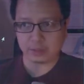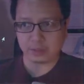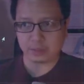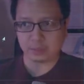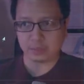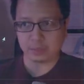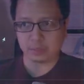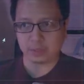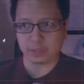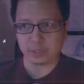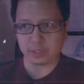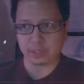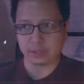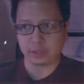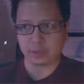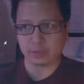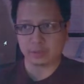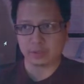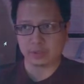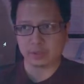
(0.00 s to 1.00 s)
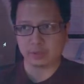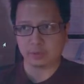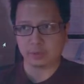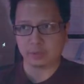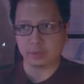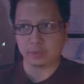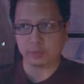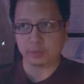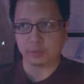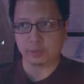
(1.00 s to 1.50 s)
We're going to go
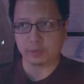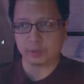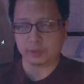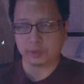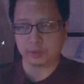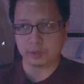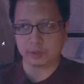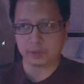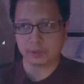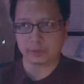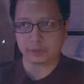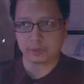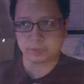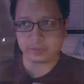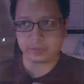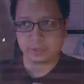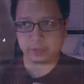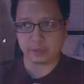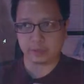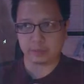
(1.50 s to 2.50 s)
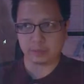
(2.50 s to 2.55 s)
to crypto